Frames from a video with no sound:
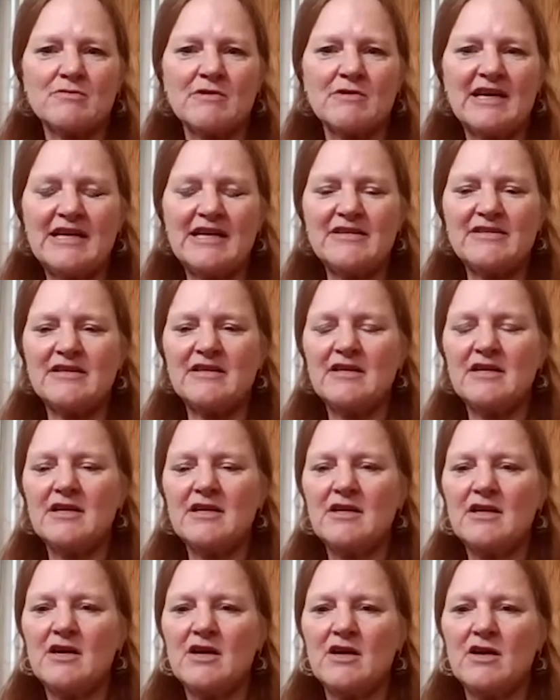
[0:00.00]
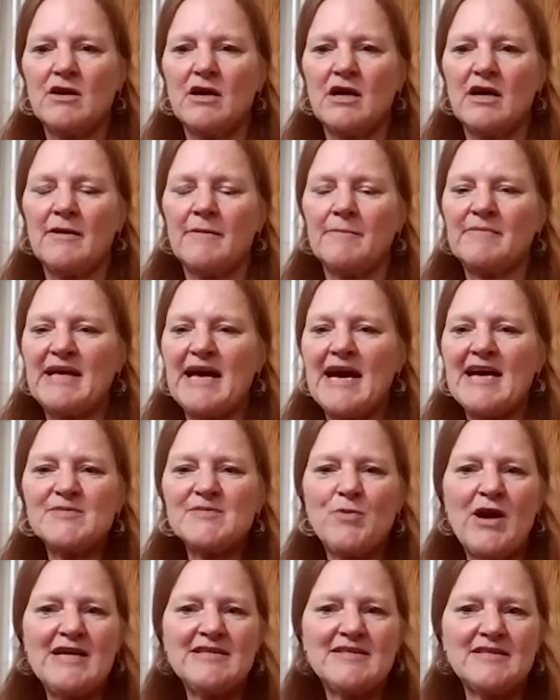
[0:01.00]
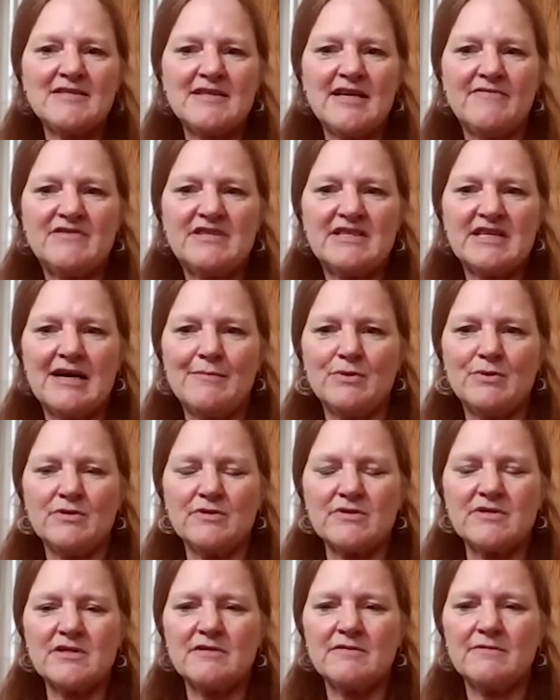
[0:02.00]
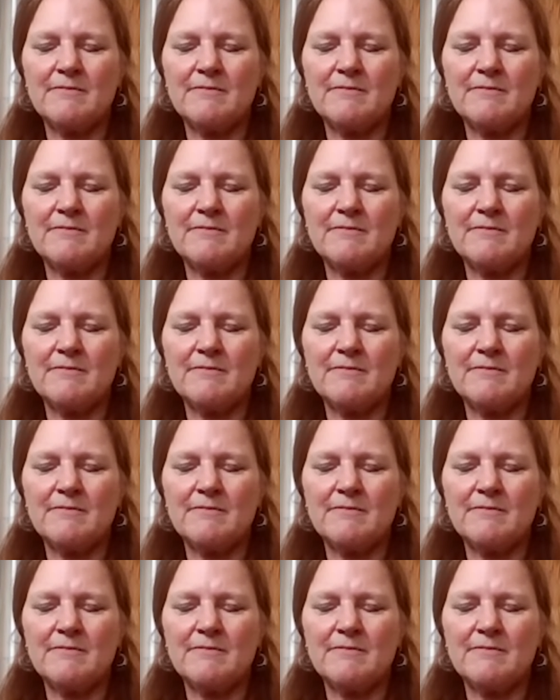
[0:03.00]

rate. Gas prices have doubled.